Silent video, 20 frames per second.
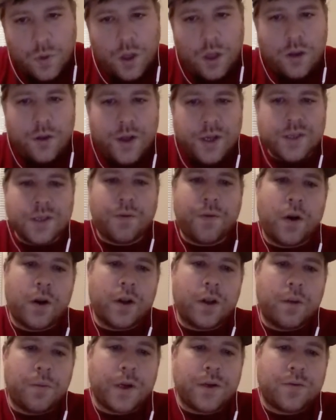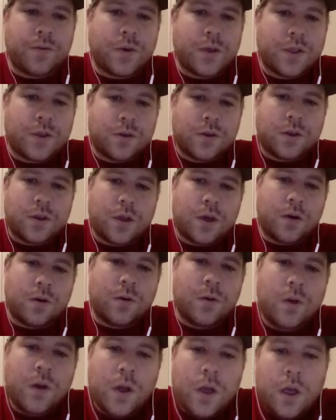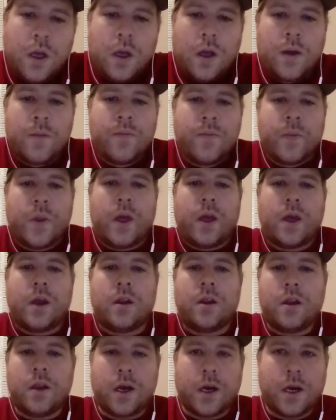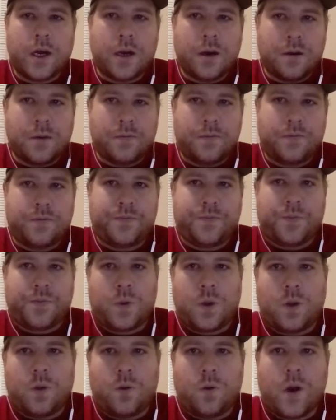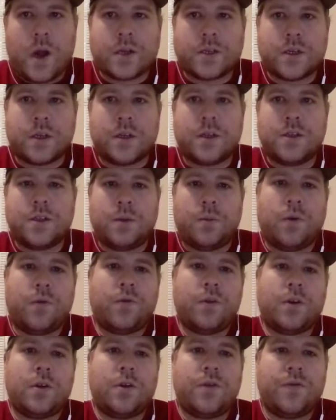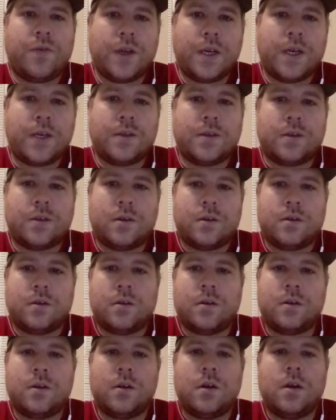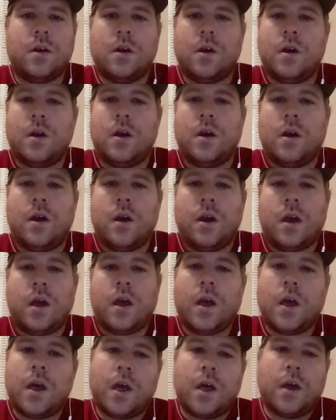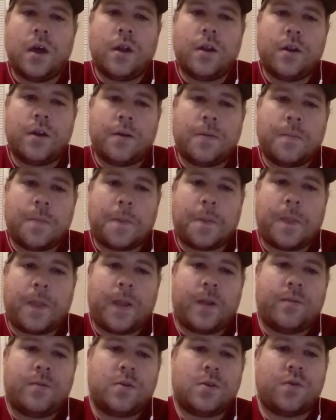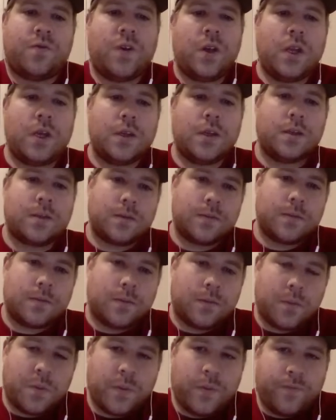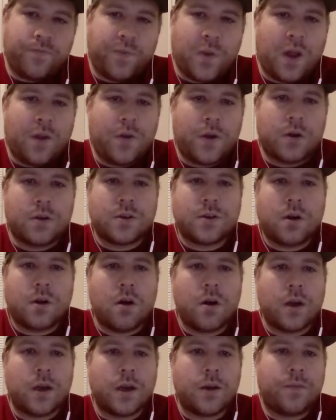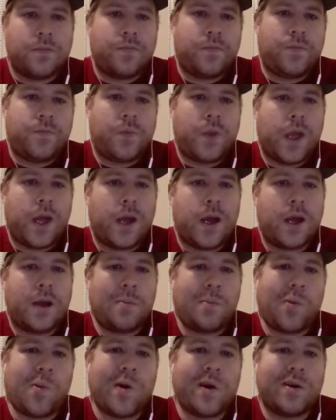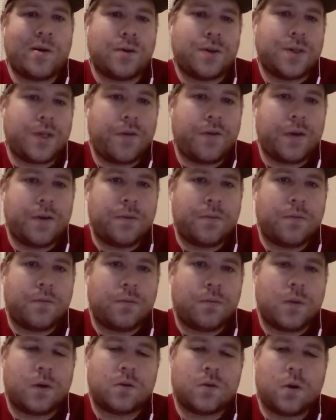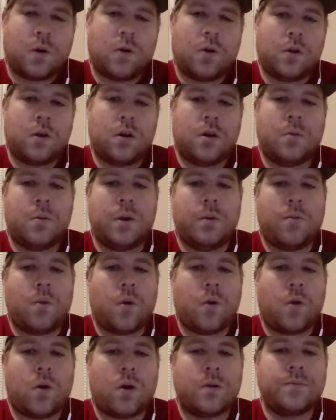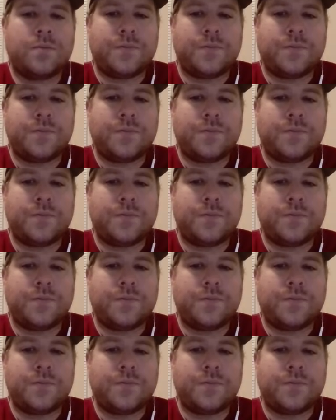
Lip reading: Like I said, I've already done my research though, and we're actually going to jump over to the Finneys. And so Finneys, they're starting at 0.07, so a little bit more